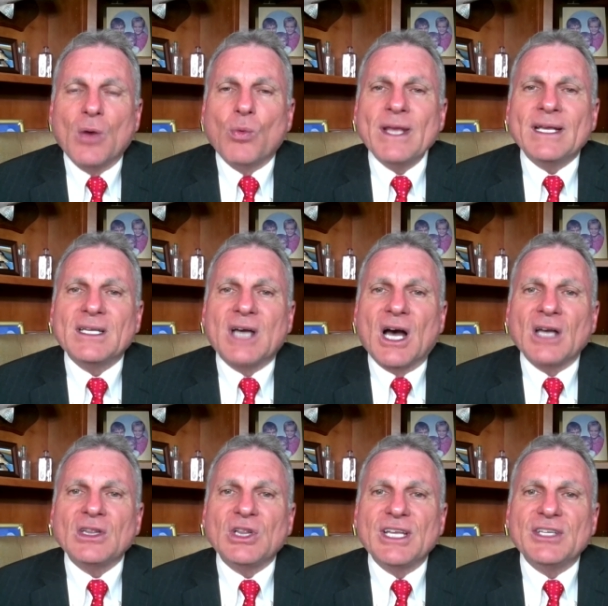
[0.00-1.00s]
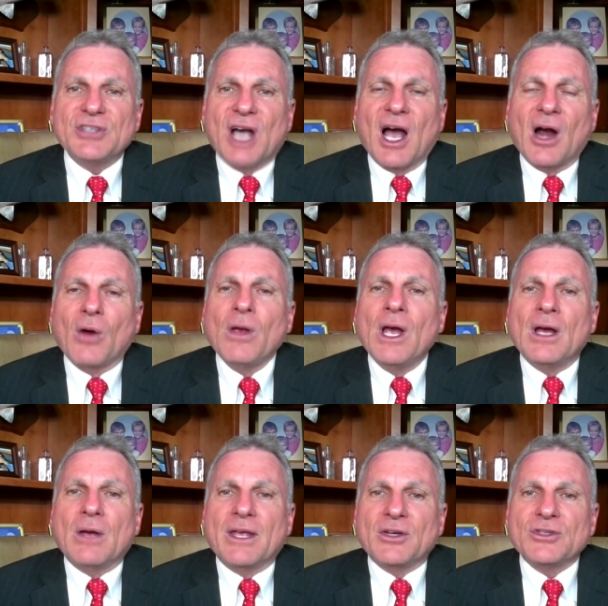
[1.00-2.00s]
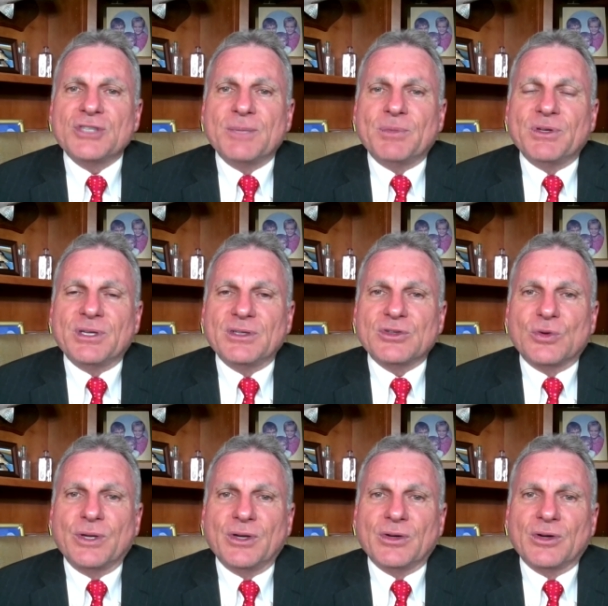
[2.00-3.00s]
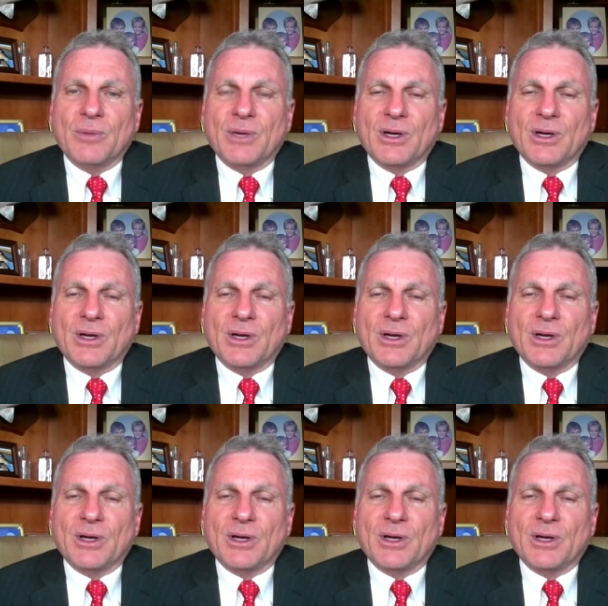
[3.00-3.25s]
We can unleash our energy potential here